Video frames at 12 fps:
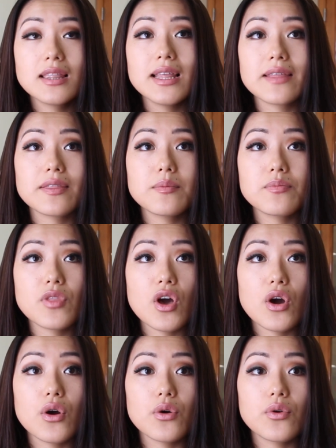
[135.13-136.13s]
Let them
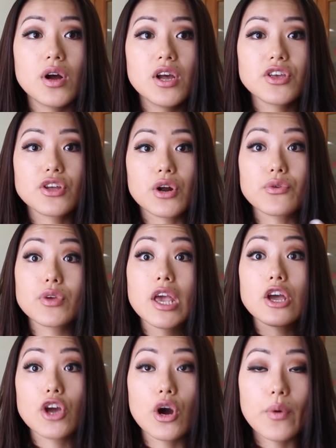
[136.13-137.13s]
know, you know, you
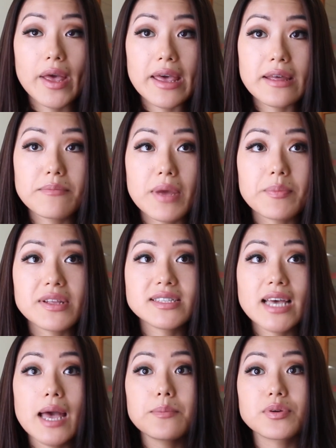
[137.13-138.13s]
can go in maybe
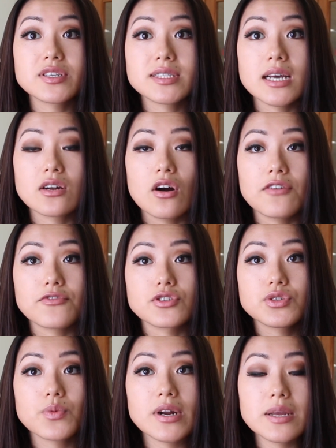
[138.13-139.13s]
10% off or
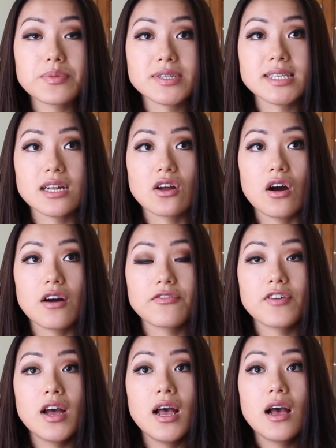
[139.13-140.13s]
20%
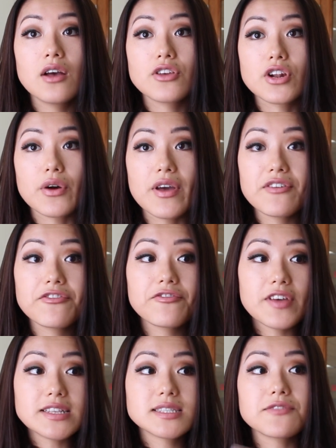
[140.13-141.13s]
off. You know,
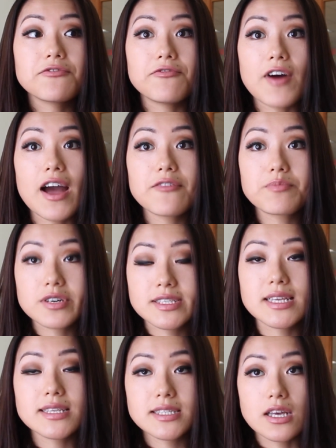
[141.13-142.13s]
if it's a
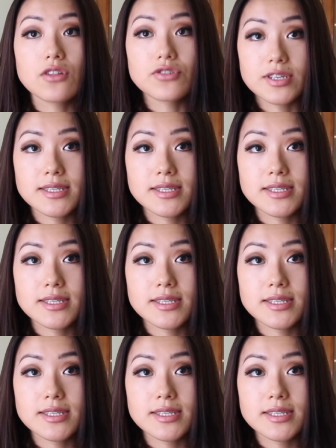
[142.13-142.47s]
5% seller